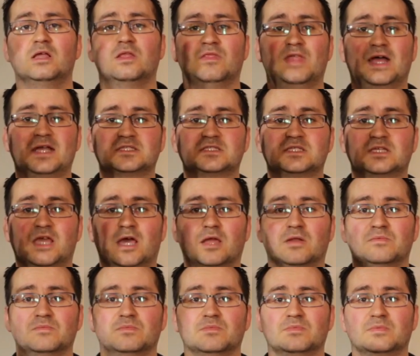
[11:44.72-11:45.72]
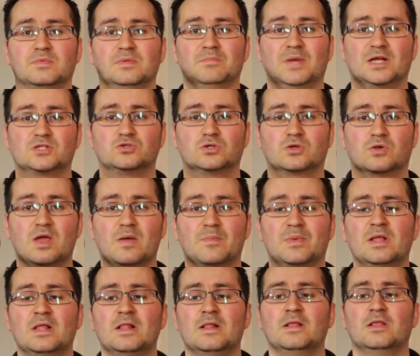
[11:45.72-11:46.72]
That's the Canon battery grip.
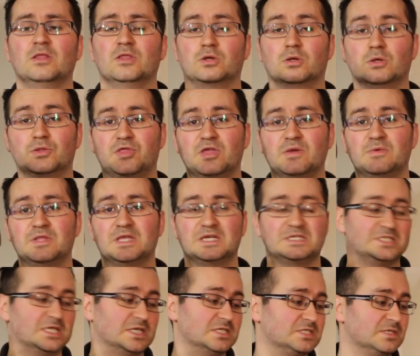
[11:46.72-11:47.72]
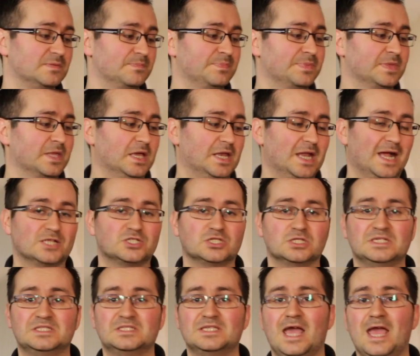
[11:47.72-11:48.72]
The good thing with this is, it
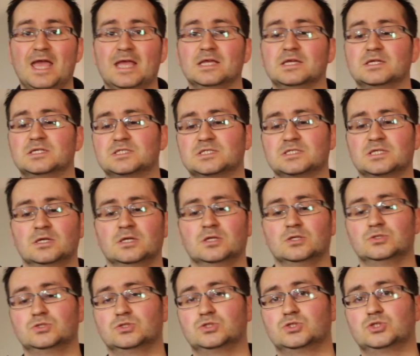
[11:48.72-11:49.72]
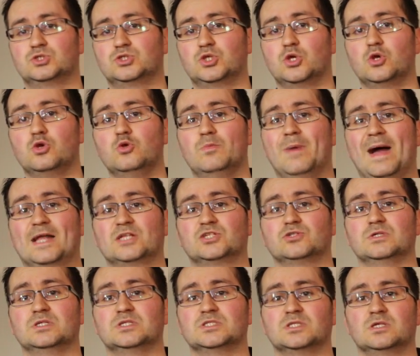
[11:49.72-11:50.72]
actually takes 2
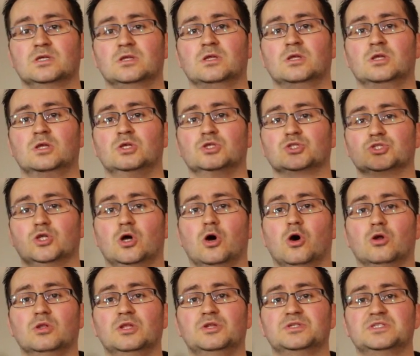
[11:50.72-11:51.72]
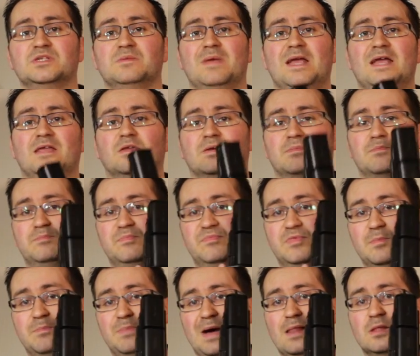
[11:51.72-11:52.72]
batteries. So not only does it make
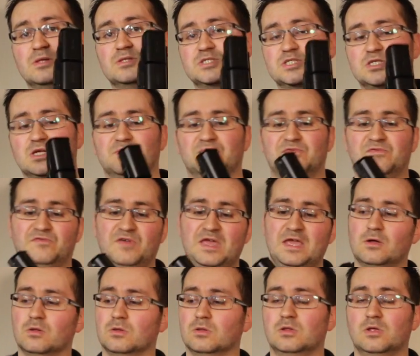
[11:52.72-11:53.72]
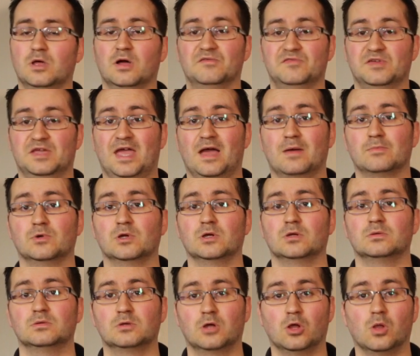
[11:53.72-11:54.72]
the balance and feel of your camera
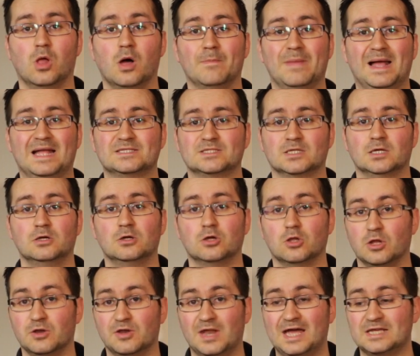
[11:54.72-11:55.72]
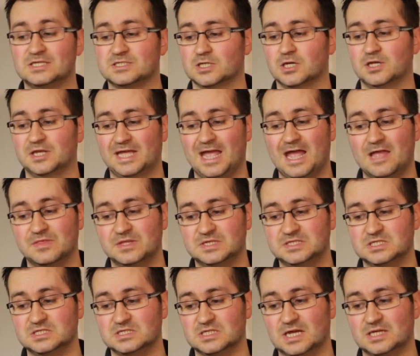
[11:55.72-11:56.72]
a lot better, a lot nicer, and again,
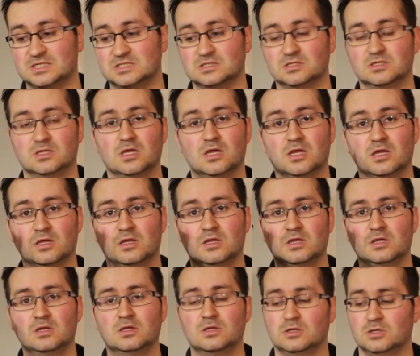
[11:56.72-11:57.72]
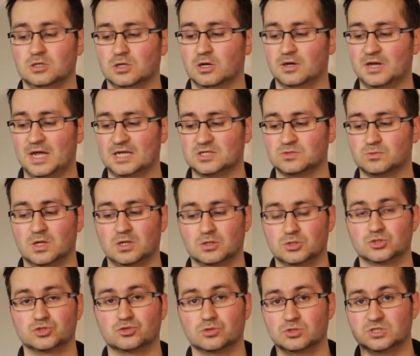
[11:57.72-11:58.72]
this is nice and you know, nice, well
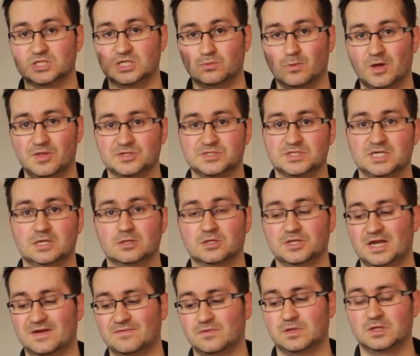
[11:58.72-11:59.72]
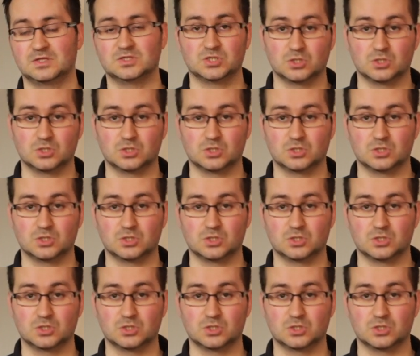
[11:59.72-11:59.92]
constructed, weather sealed and everything